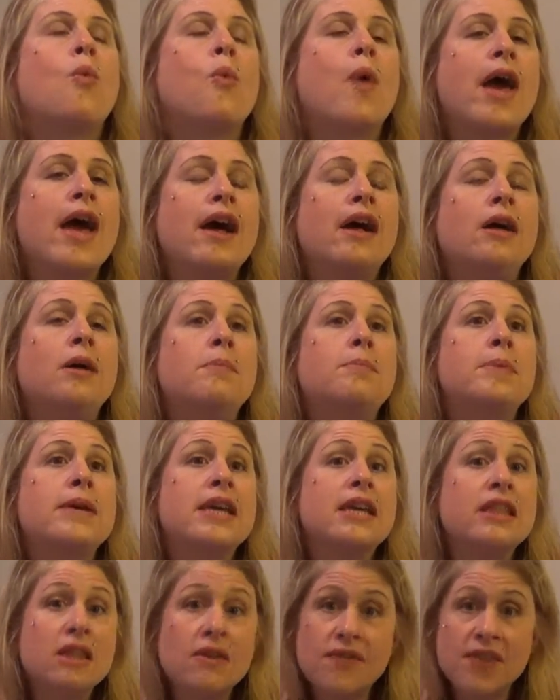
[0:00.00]
well,
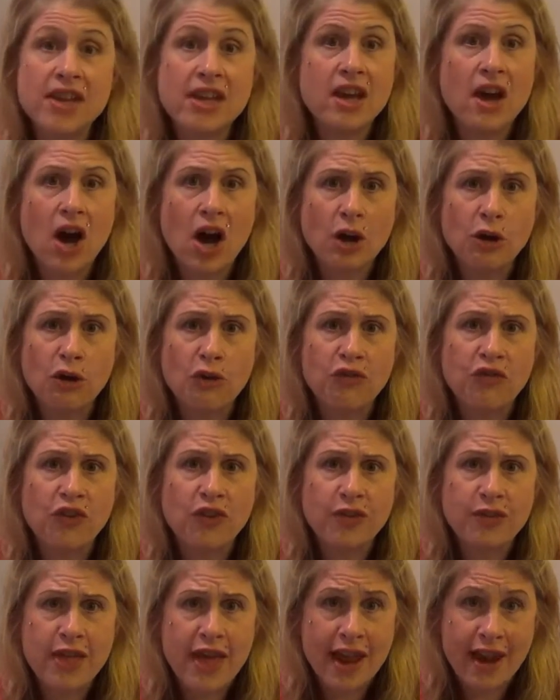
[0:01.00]
being the
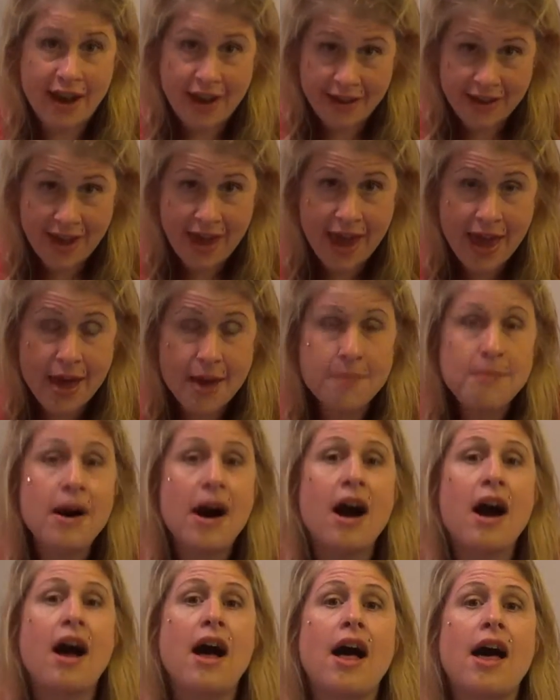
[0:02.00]
videographer that I am,
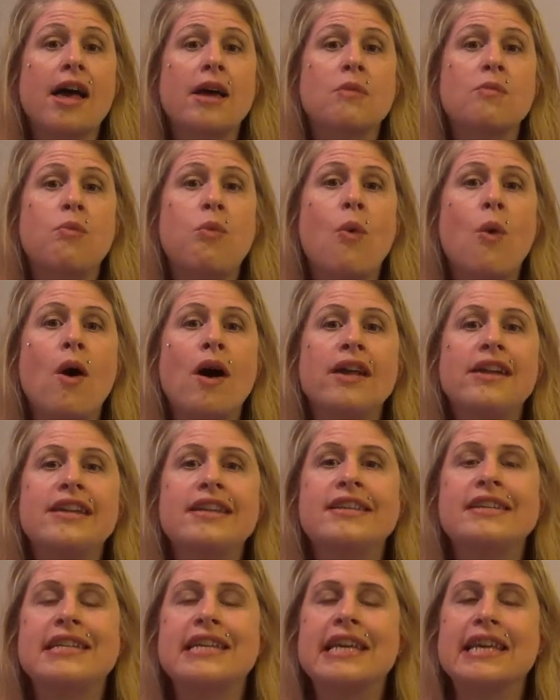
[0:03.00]
I
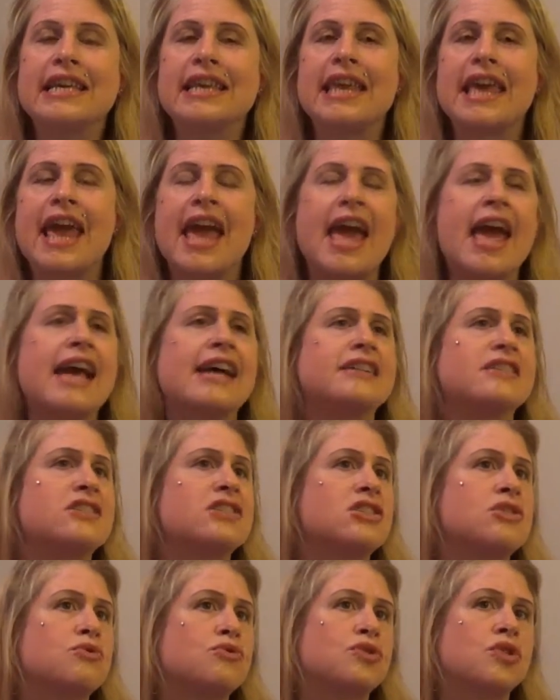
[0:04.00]
wanted to
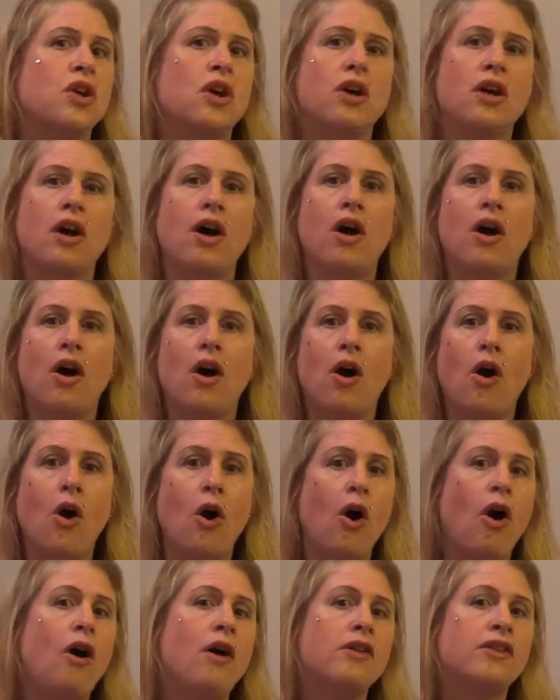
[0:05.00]
get
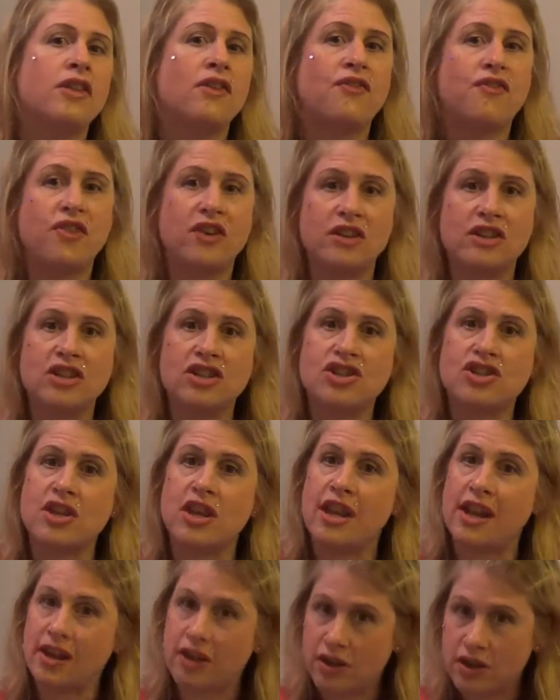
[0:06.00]
all the footage
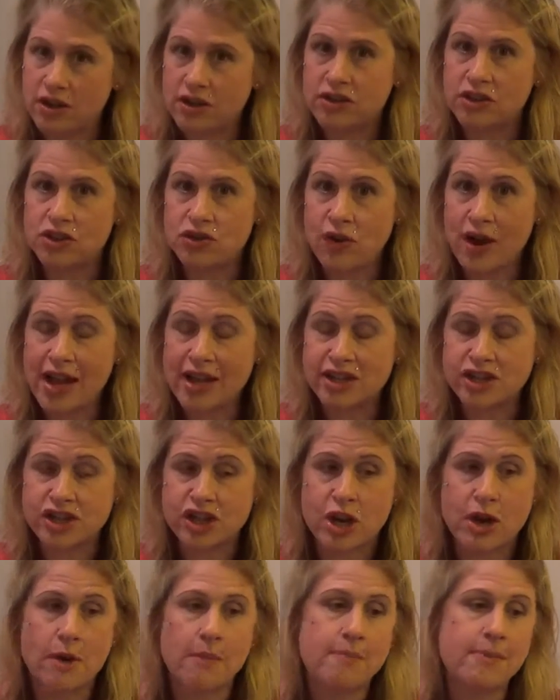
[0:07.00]
that I could of the drag
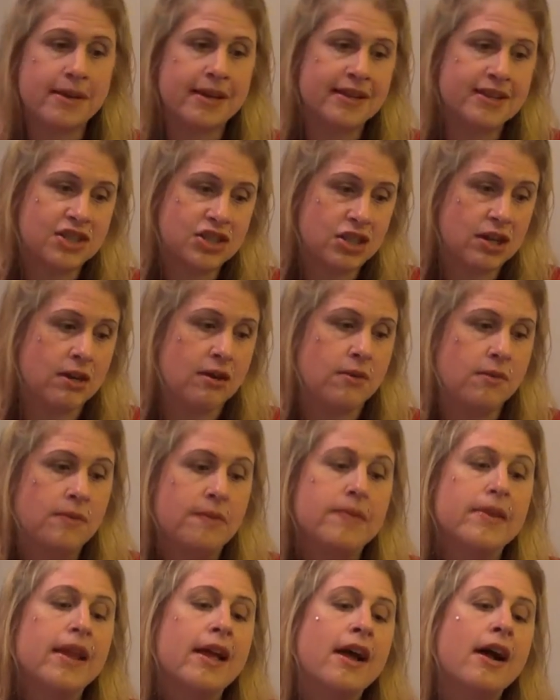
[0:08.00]
show. Because, you know,
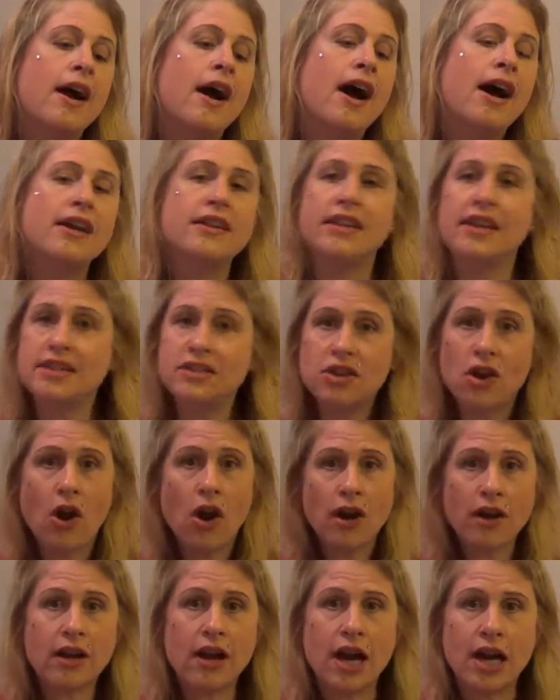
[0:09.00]
I like to
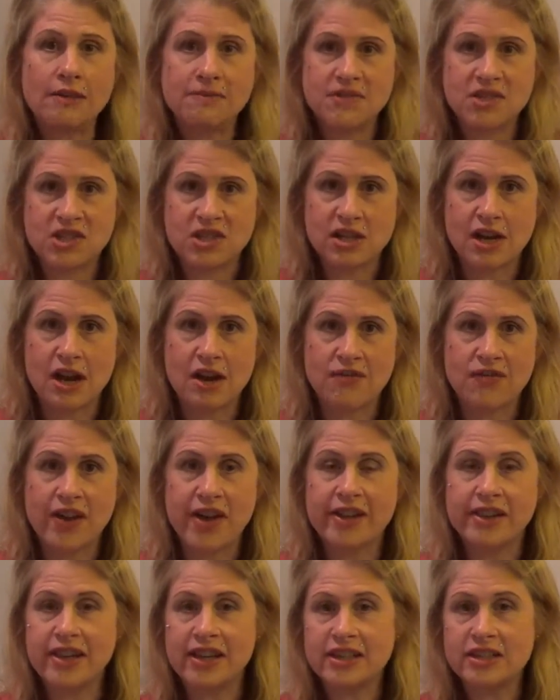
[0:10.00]
archive stuff.
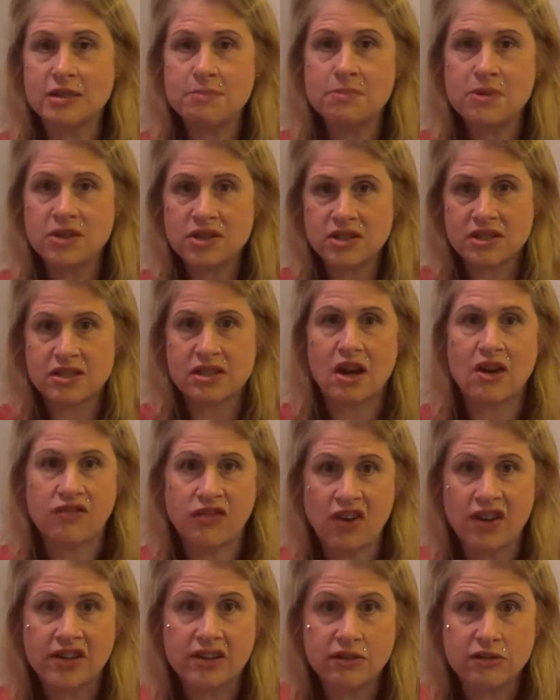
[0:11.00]
I like to put
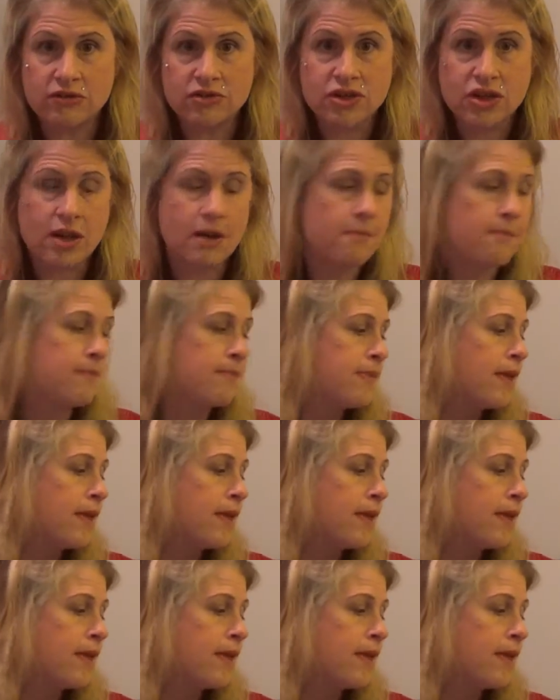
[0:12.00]
stuff on YouTube.